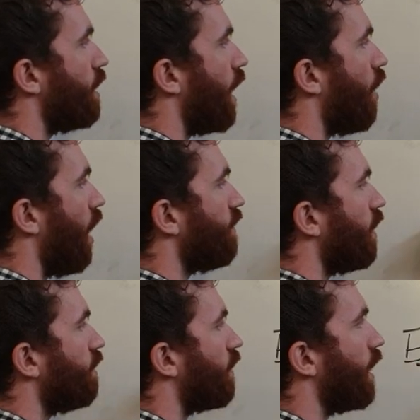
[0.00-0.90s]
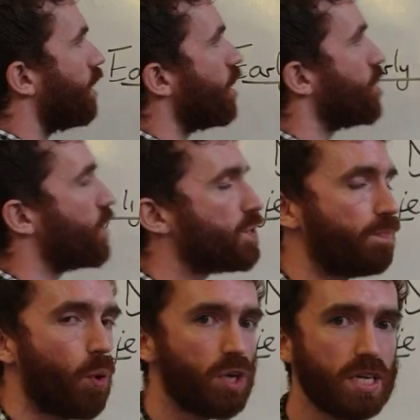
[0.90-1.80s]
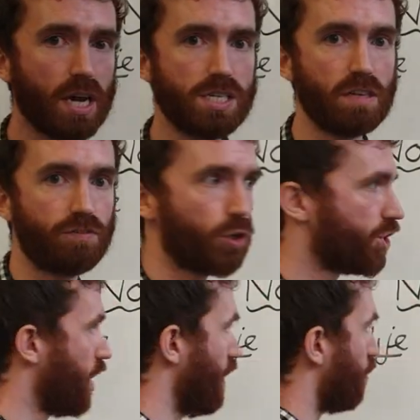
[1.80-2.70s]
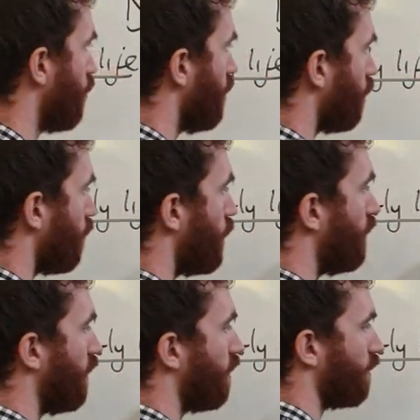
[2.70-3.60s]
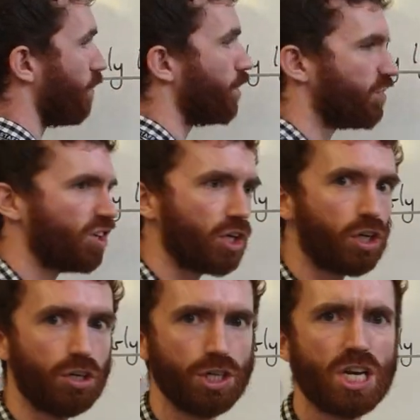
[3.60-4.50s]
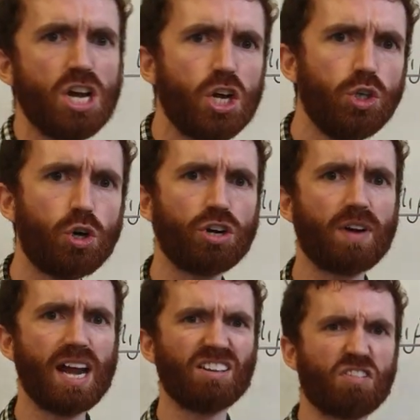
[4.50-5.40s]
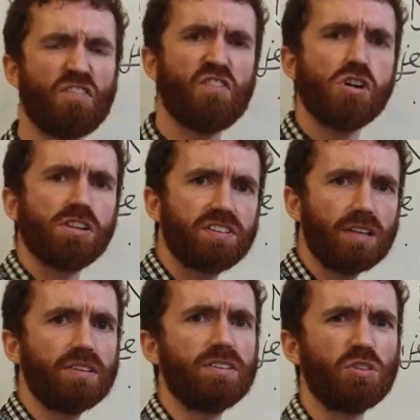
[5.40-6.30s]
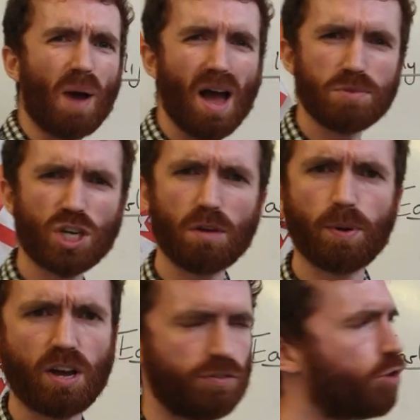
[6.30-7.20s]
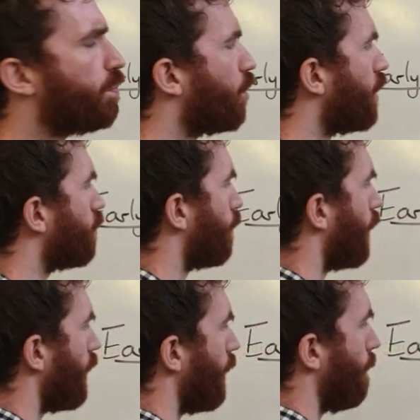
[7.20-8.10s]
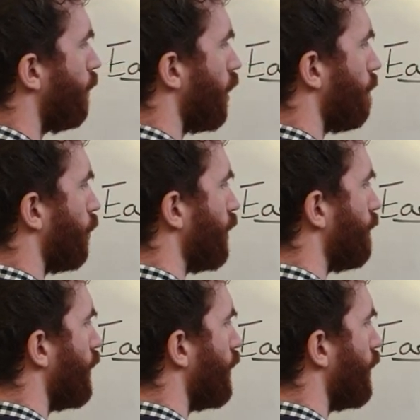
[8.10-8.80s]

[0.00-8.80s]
Now, as I said, she was born in 1914. So these are some of the details I want to include. You're going to write as full sentences, but I'm just going to put a few points by a bullet point.